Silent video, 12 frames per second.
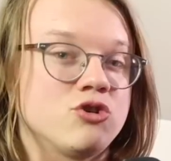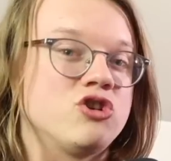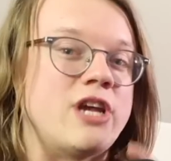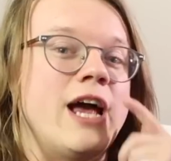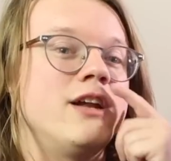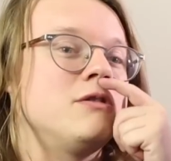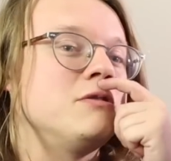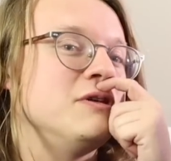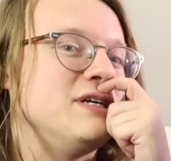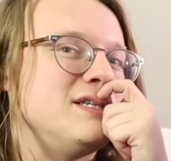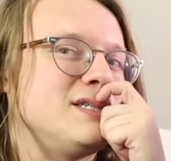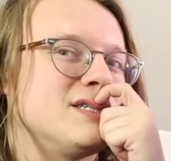Shadow
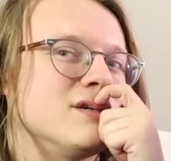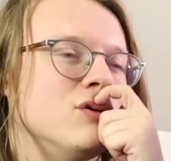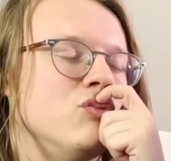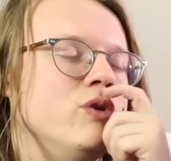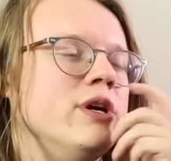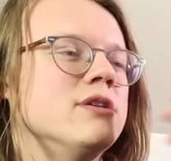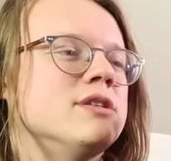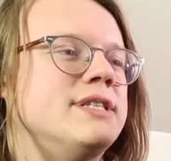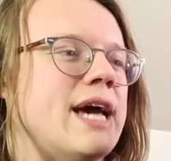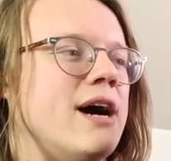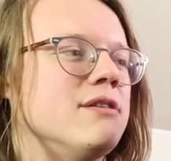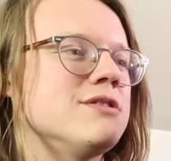is a weird
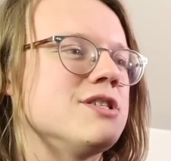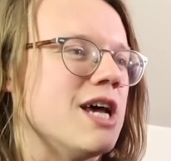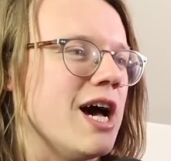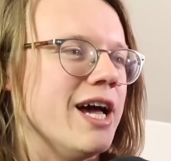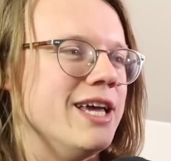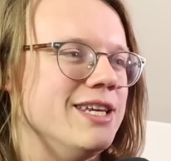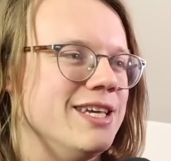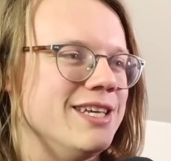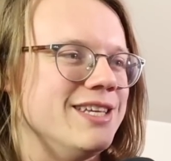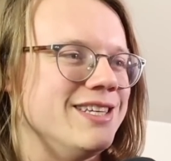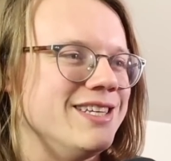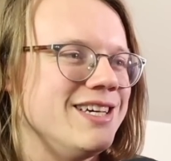downside
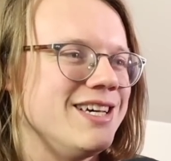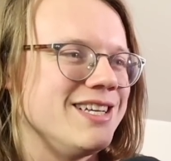in